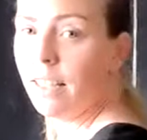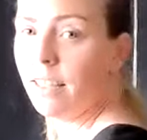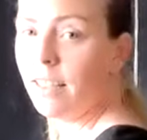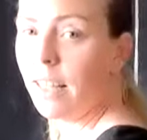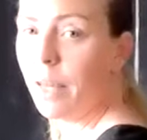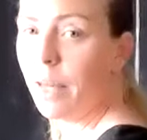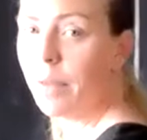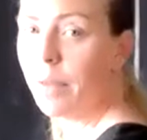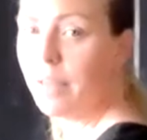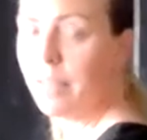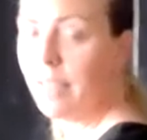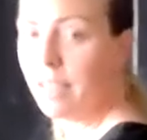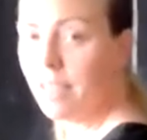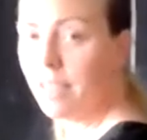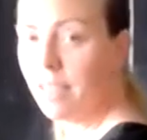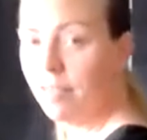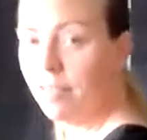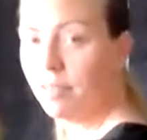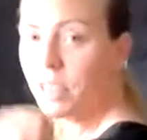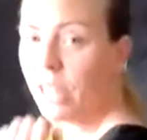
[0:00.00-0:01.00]
is how I sit,
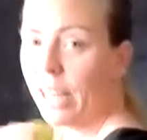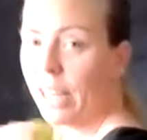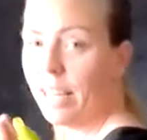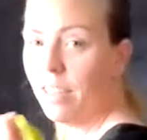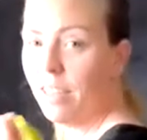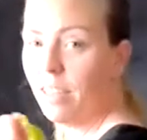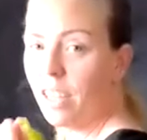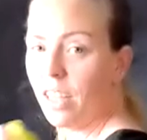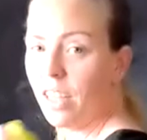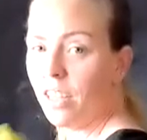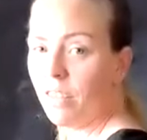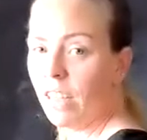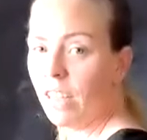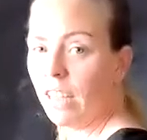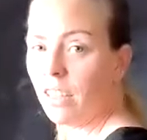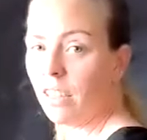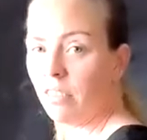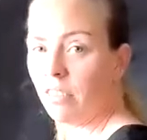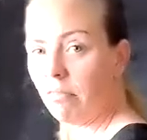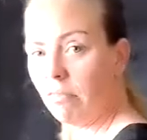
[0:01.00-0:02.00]
okay? Kind of
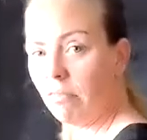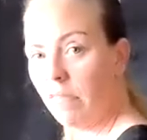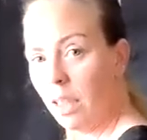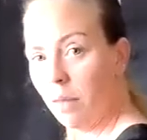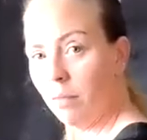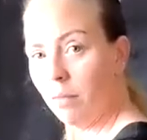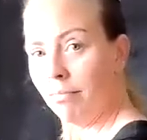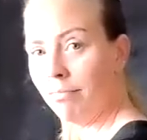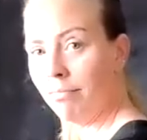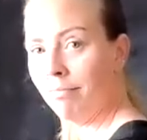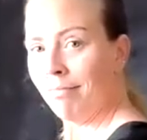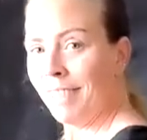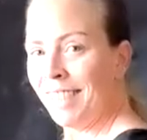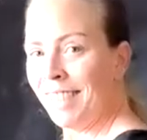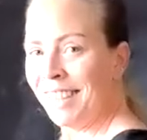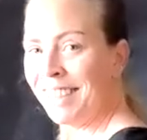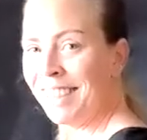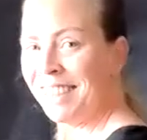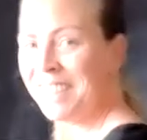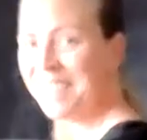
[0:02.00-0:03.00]
like
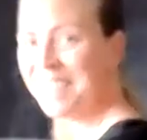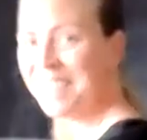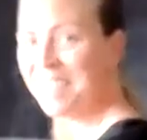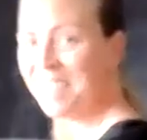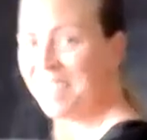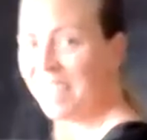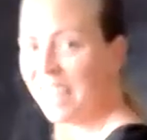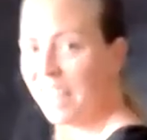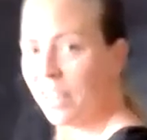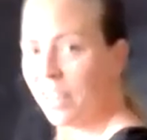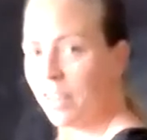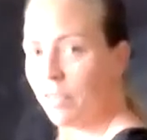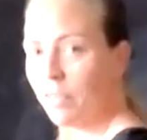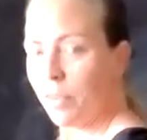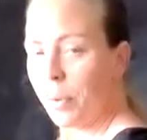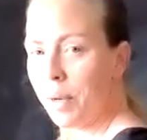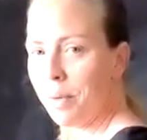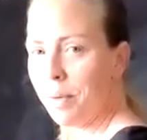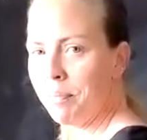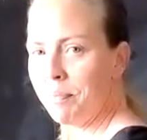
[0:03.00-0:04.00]
sticking out
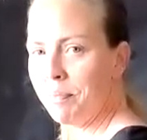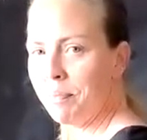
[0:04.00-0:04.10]
everywhere.